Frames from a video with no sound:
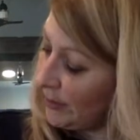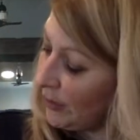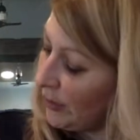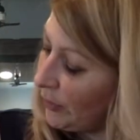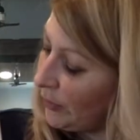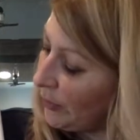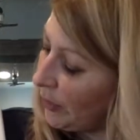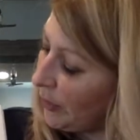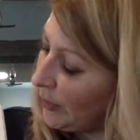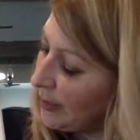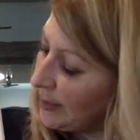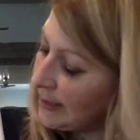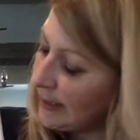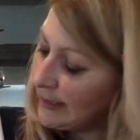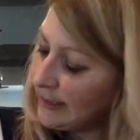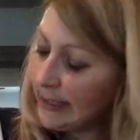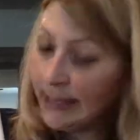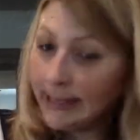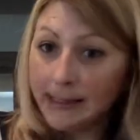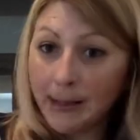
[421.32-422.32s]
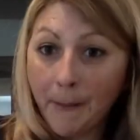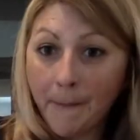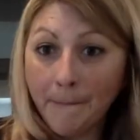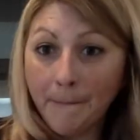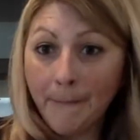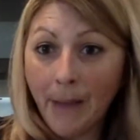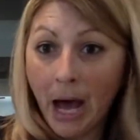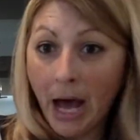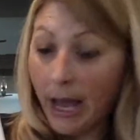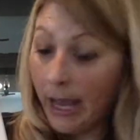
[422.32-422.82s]
you'll notice it says
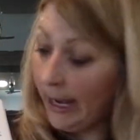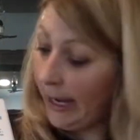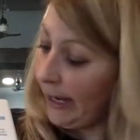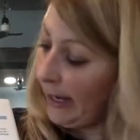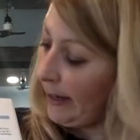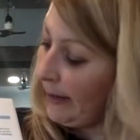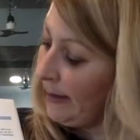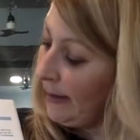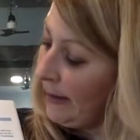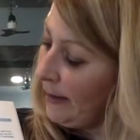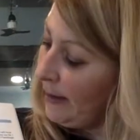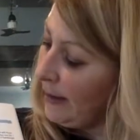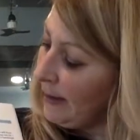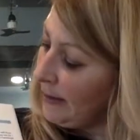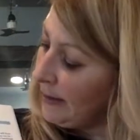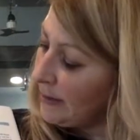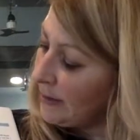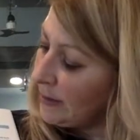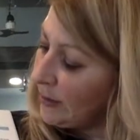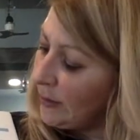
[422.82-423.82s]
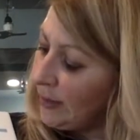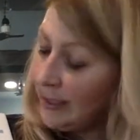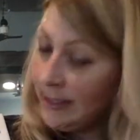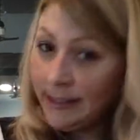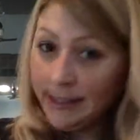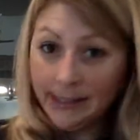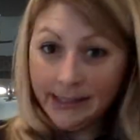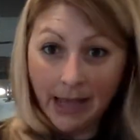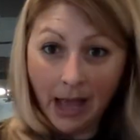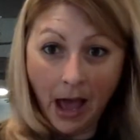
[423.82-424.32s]
my. So this
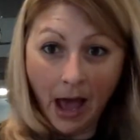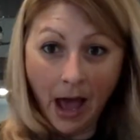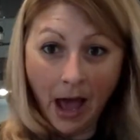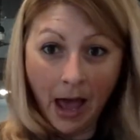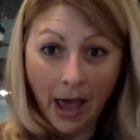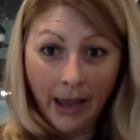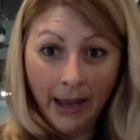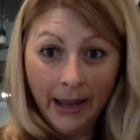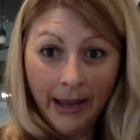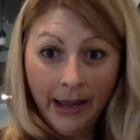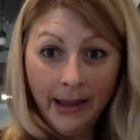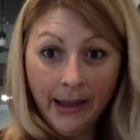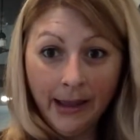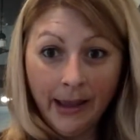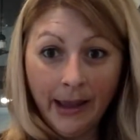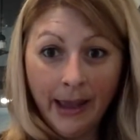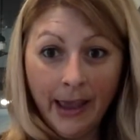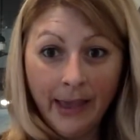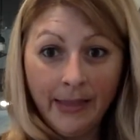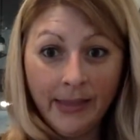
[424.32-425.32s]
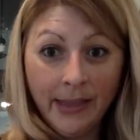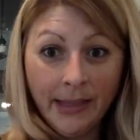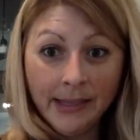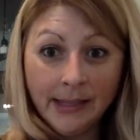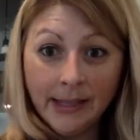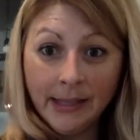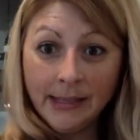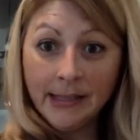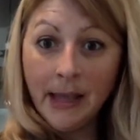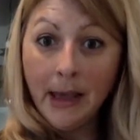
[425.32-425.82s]
is I, and this
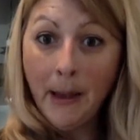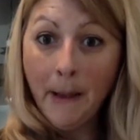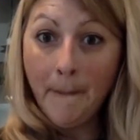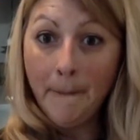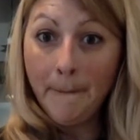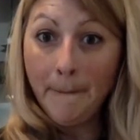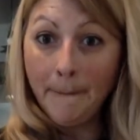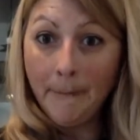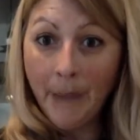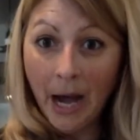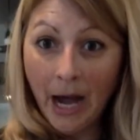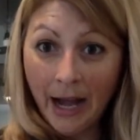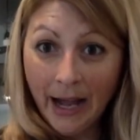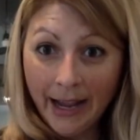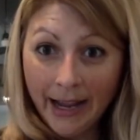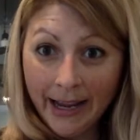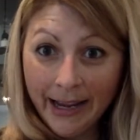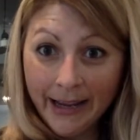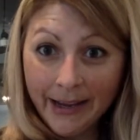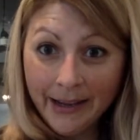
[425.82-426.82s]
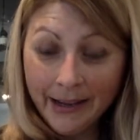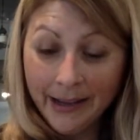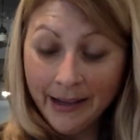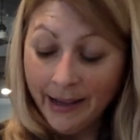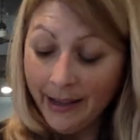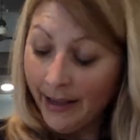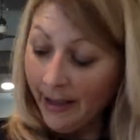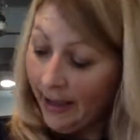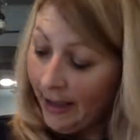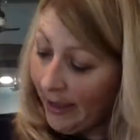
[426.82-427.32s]
is my.
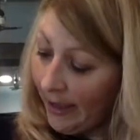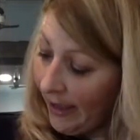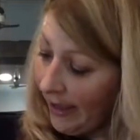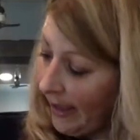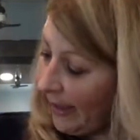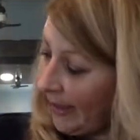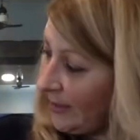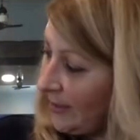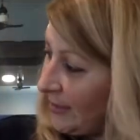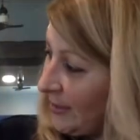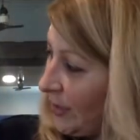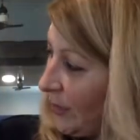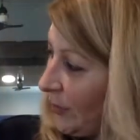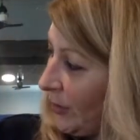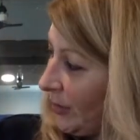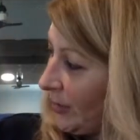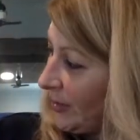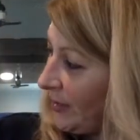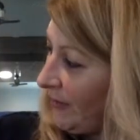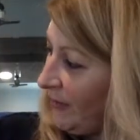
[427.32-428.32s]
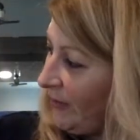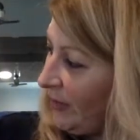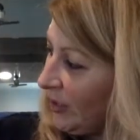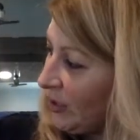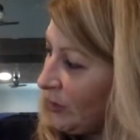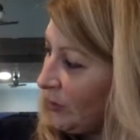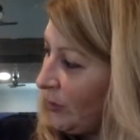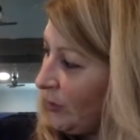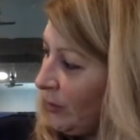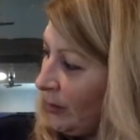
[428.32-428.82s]
And so there's a
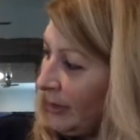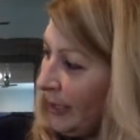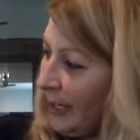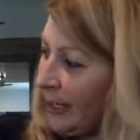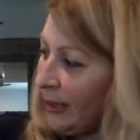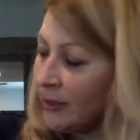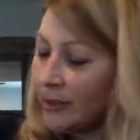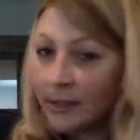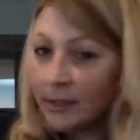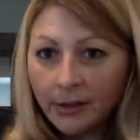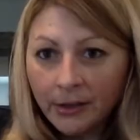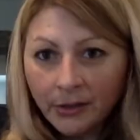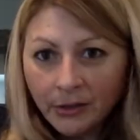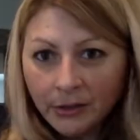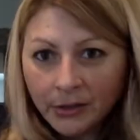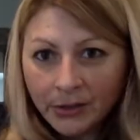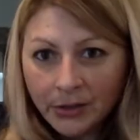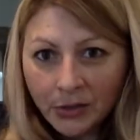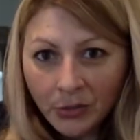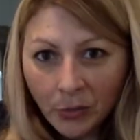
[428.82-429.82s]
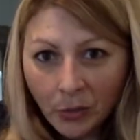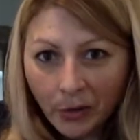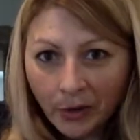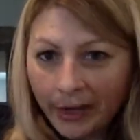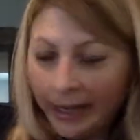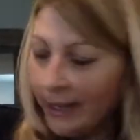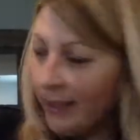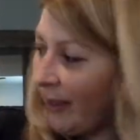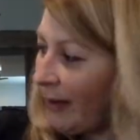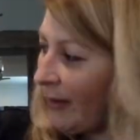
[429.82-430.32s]
visual. Here's a little
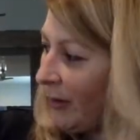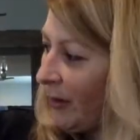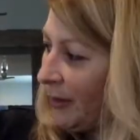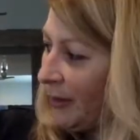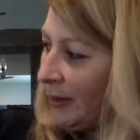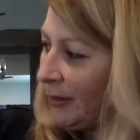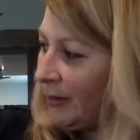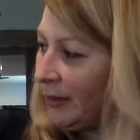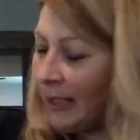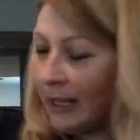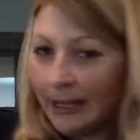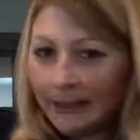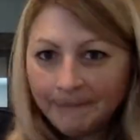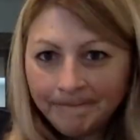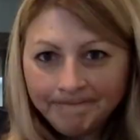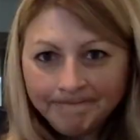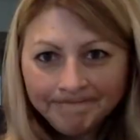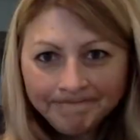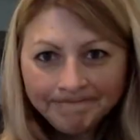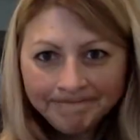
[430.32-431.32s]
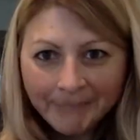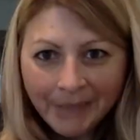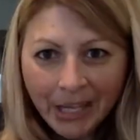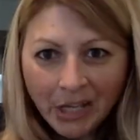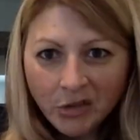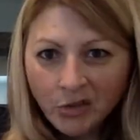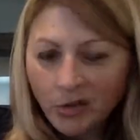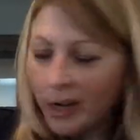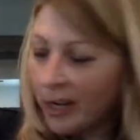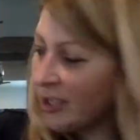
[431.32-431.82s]
story or a little
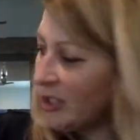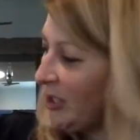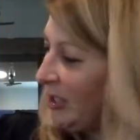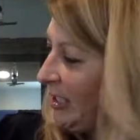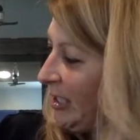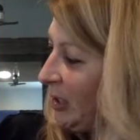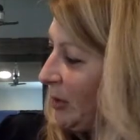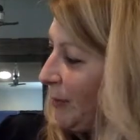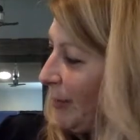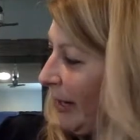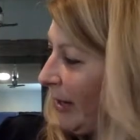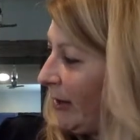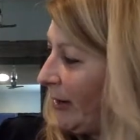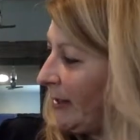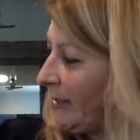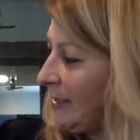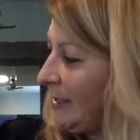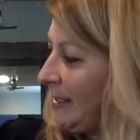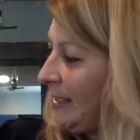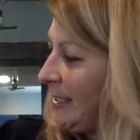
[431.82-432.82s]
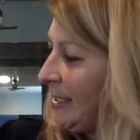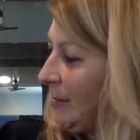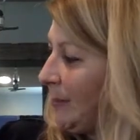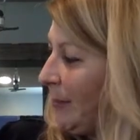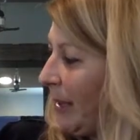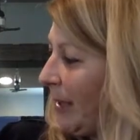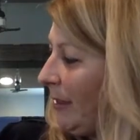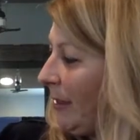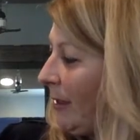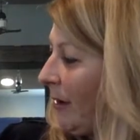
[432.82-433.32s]
introduction. Dear parents, this
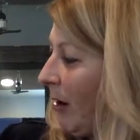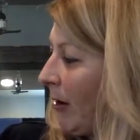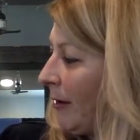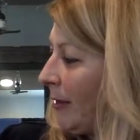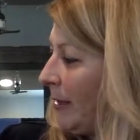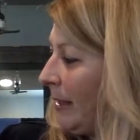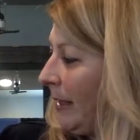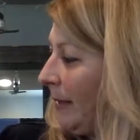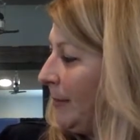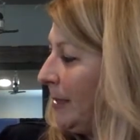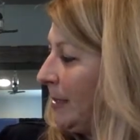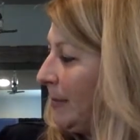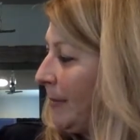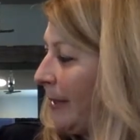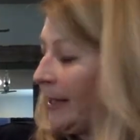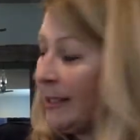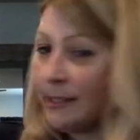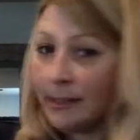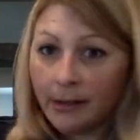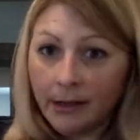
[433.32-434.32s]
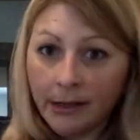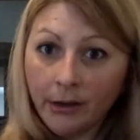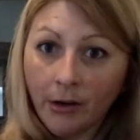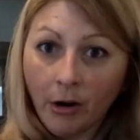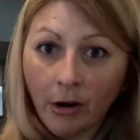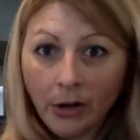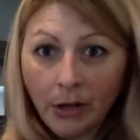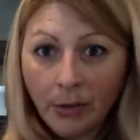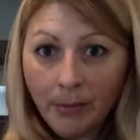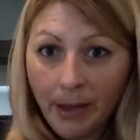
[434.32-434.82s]
month our theme is based on Are
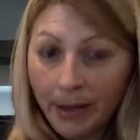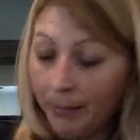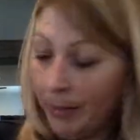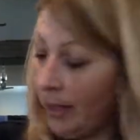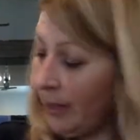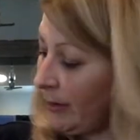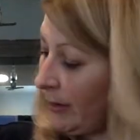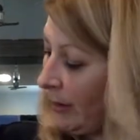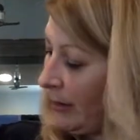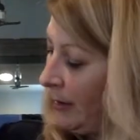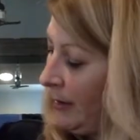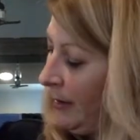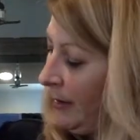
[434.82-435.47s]
You My Mother?